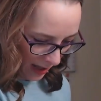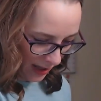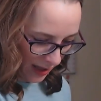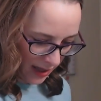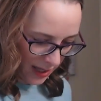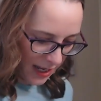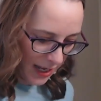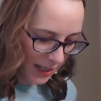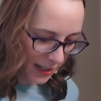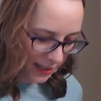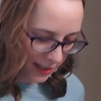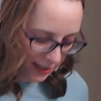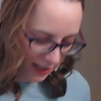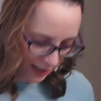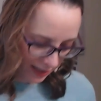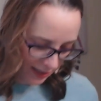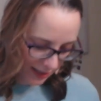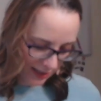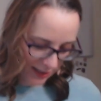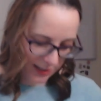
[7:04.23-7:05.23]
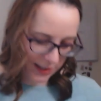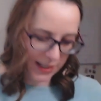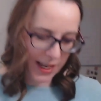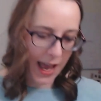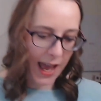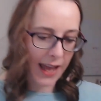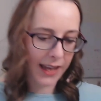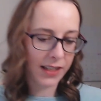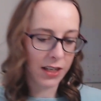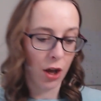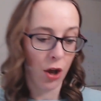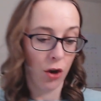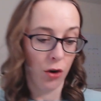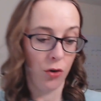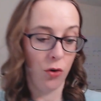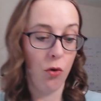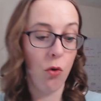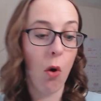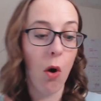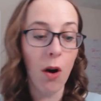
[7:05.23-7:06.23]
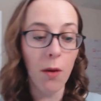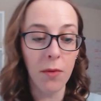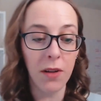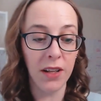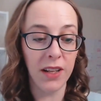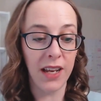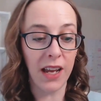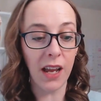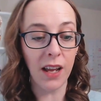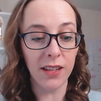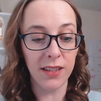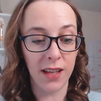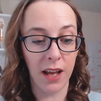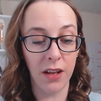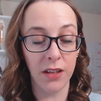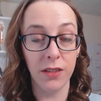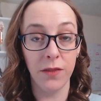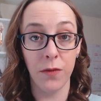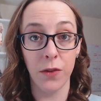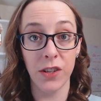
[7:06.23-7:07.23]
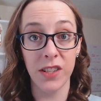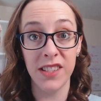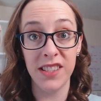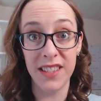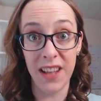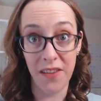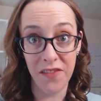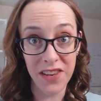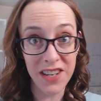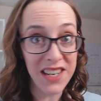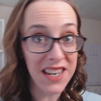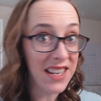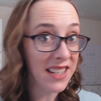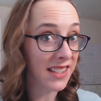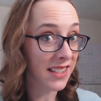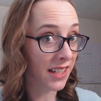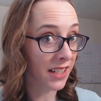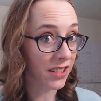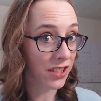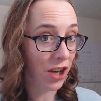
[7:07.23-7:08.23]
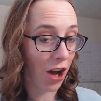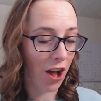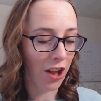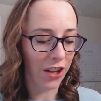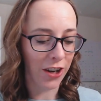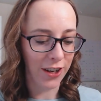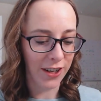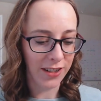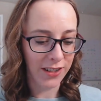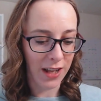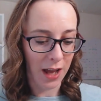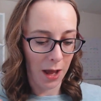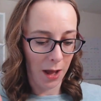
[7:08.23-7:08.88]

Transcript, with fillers: This set normally sells for $76,